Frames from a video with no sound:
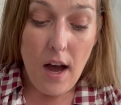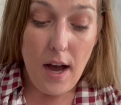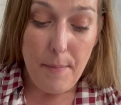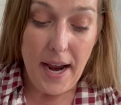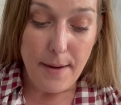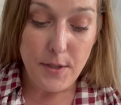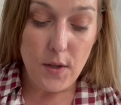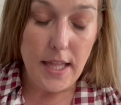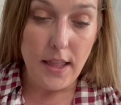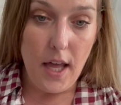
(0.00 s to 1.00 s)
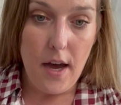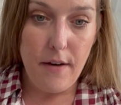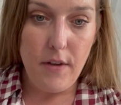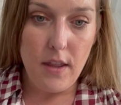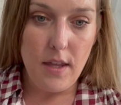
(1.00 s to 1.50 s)
Um, I absolutely
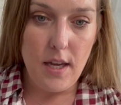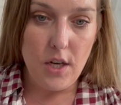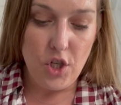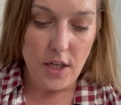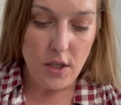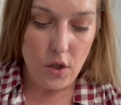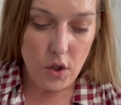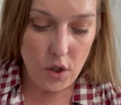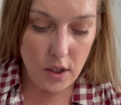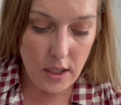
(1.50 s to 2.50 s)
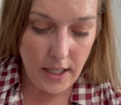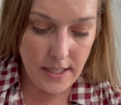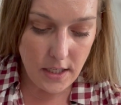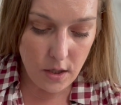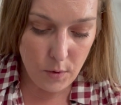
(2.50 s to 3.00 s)
love the Gentle
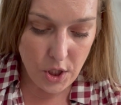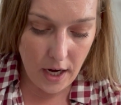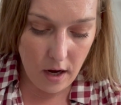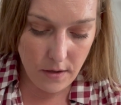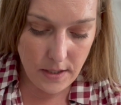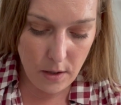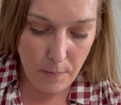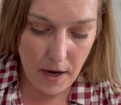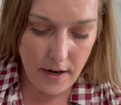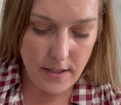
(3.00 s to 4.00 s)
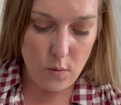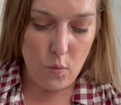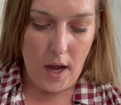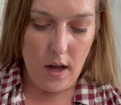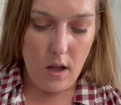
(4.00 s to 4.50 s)
Cleanser, which I also bought as
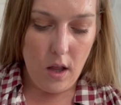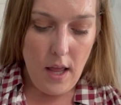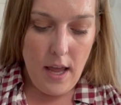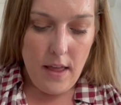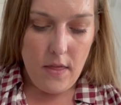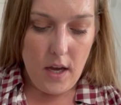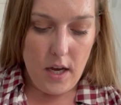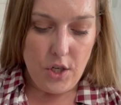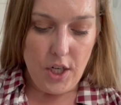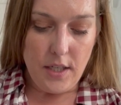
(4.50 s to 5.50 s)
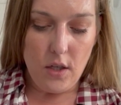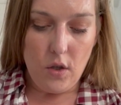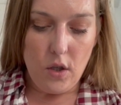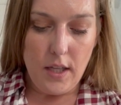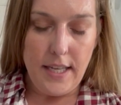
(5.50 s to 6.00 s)
well. The
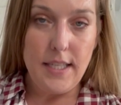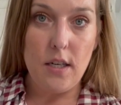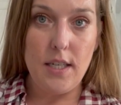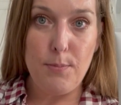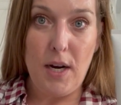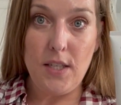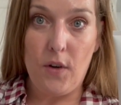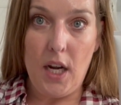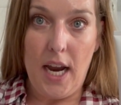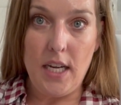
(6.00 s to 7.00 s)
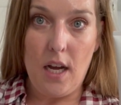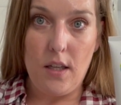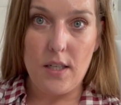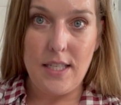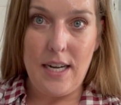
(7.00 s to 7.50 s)
Gentle Cleanser is priced for
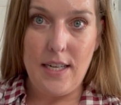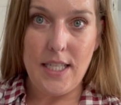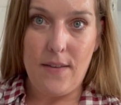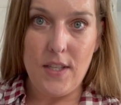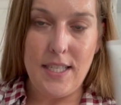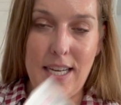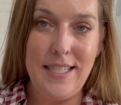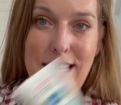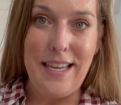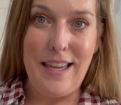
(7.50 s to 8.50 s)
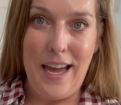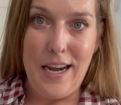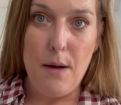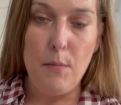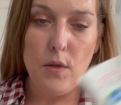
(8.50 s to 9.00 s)
$9.97.
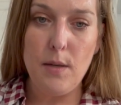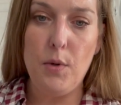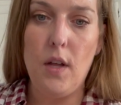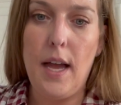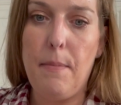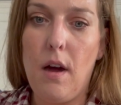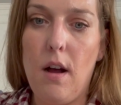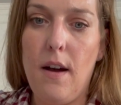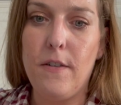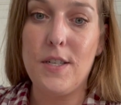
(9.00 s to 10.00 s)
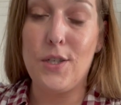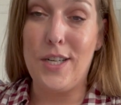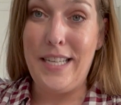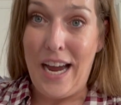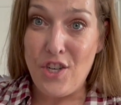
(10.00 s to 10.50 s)
Again, multiple Ibotta offers
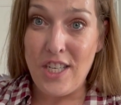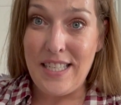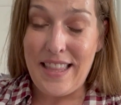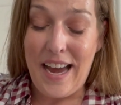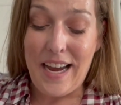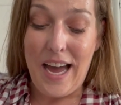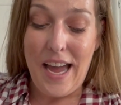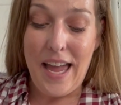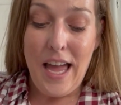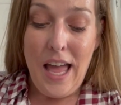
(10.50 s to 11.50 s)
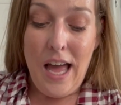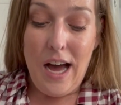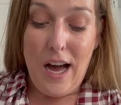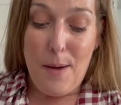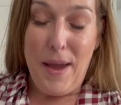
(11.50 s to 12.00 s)
are attaching to that guy.
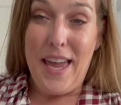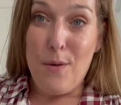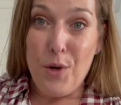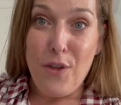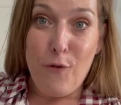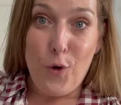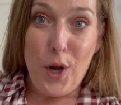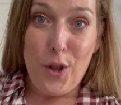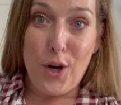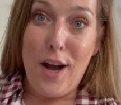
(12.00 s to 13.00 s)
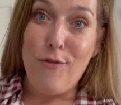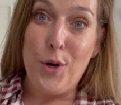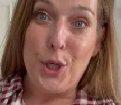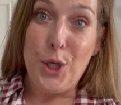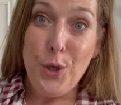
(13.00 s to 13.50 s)
Um, and with a $4 off
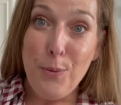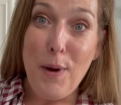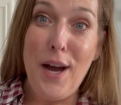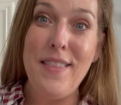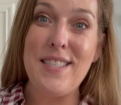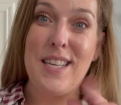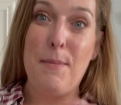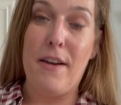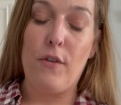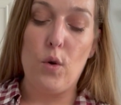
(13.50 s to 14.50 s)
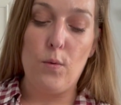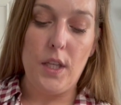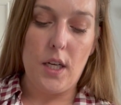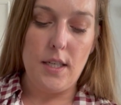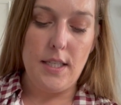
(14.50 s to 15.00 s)
one coupon, it's gonna make for a
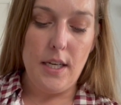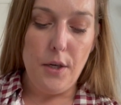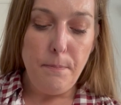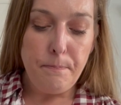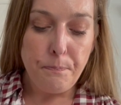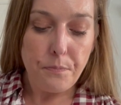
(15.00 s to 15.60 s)
really good deal.